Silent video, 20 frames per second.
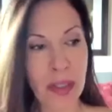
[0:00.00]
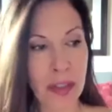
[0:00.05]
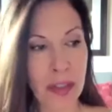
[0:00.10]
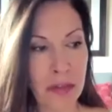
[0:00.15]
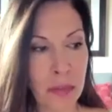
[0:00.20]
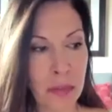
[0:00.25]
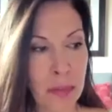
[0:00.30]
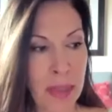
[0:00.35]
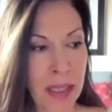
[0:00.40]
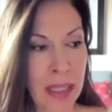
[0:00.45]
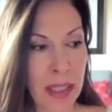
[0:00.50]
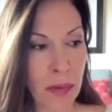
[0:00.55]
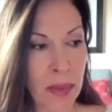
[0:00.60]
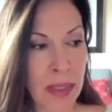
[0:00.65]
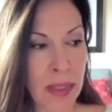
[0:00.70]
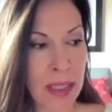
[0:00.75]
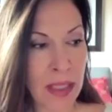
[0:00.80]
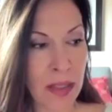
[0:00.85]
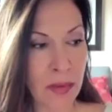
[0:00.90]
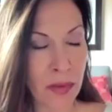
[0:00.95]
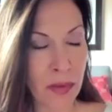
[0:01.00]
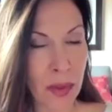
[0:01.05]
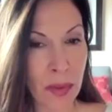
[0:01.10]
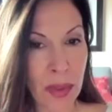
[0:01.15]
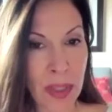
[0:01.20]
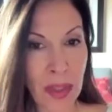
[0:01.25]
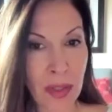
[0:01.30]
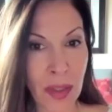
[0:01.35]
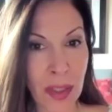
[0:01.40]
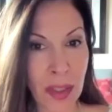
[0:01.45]
of my reason for
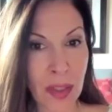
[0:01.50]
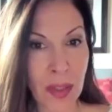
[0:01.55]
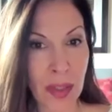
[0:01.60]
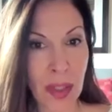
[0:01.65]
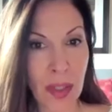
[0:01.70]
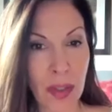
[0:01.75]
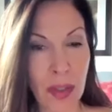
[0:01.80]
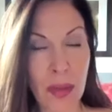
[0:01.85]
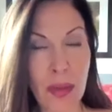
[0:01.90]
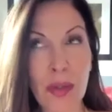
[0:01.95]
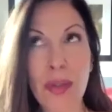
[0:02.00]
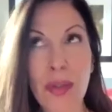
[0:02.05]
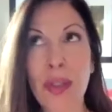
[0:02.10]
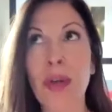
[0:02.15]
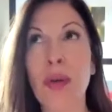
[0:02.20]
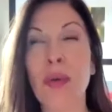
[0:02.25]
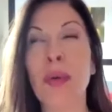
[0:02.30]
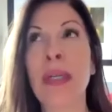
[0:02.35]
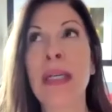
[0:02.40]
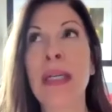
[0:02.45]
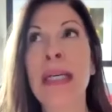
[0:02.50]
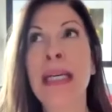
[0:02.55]
returning to the earth. So